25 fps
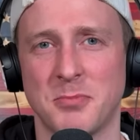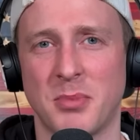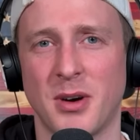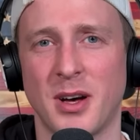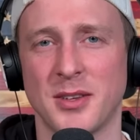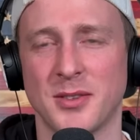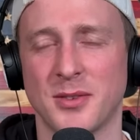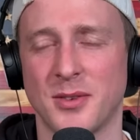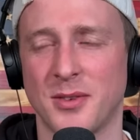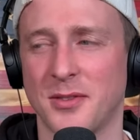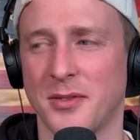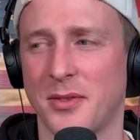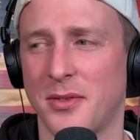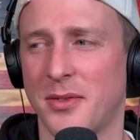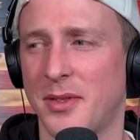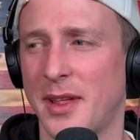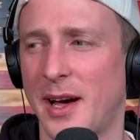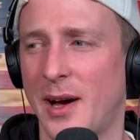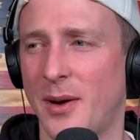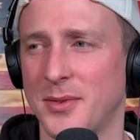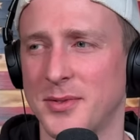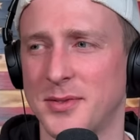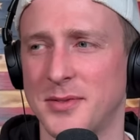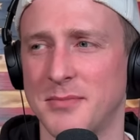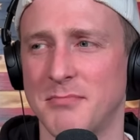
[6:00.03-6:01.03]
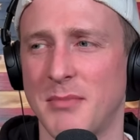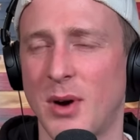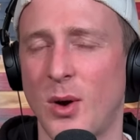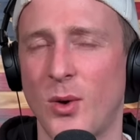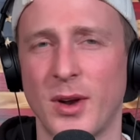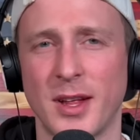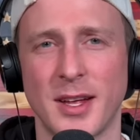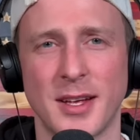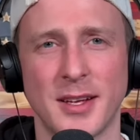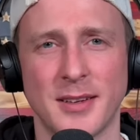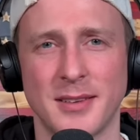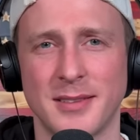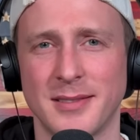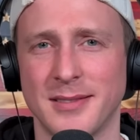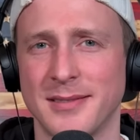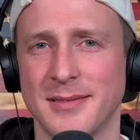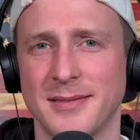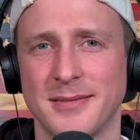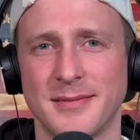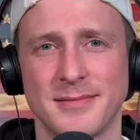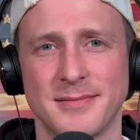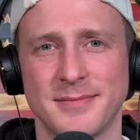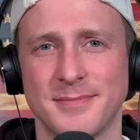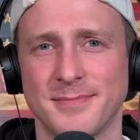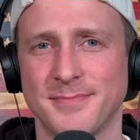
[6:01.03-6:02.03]
puzzle, 1,000 moaning
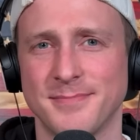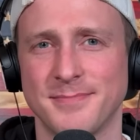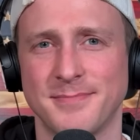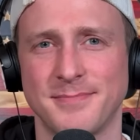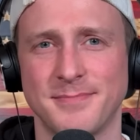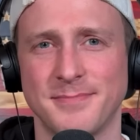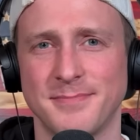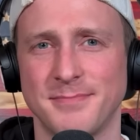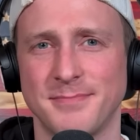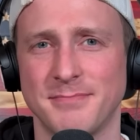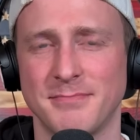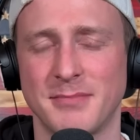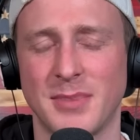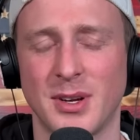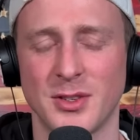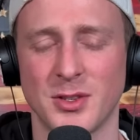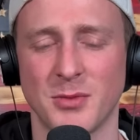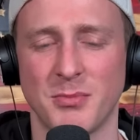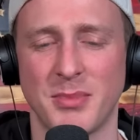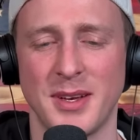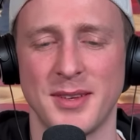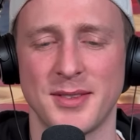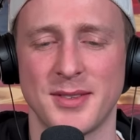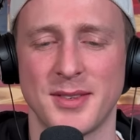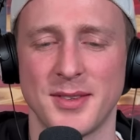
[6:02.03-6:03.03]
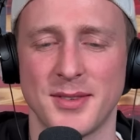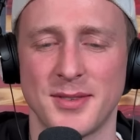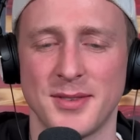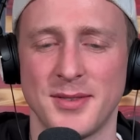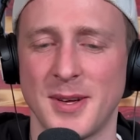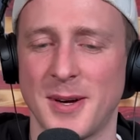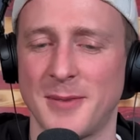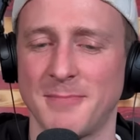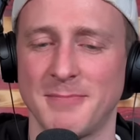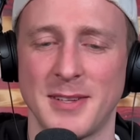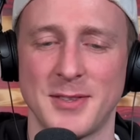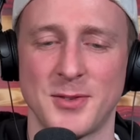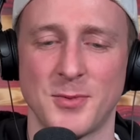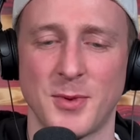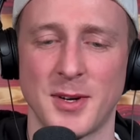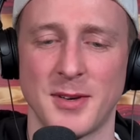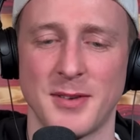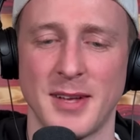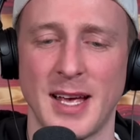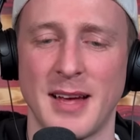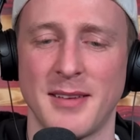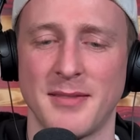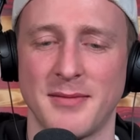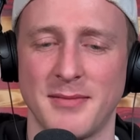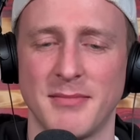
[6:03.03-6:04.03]
puzzle pieces. No, that's weird.
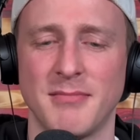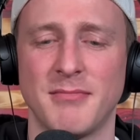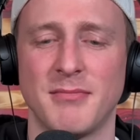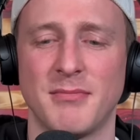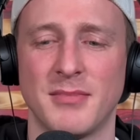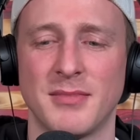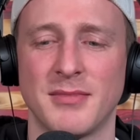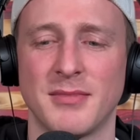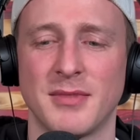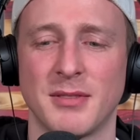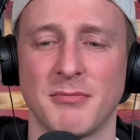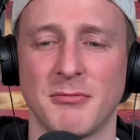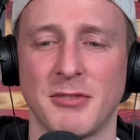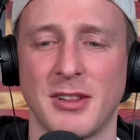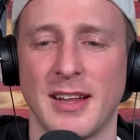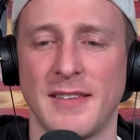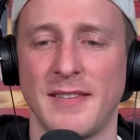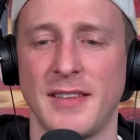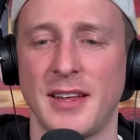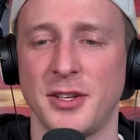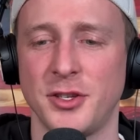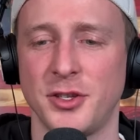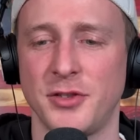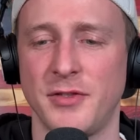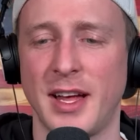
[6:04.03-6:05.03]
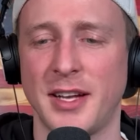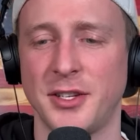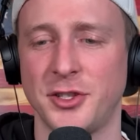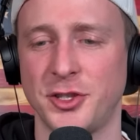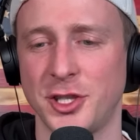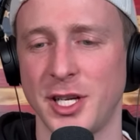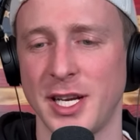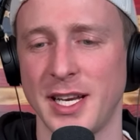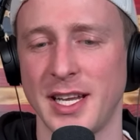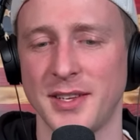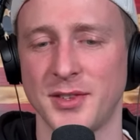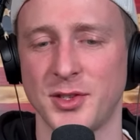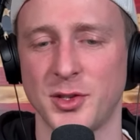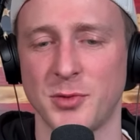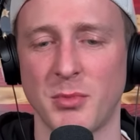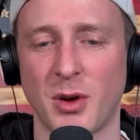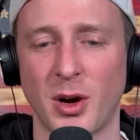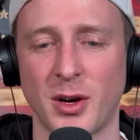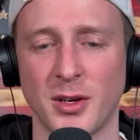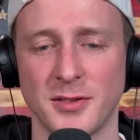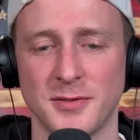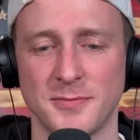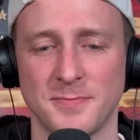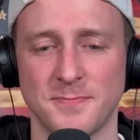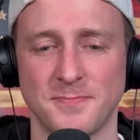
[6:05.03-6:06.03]
Yeah. I'm glad that genie is smart.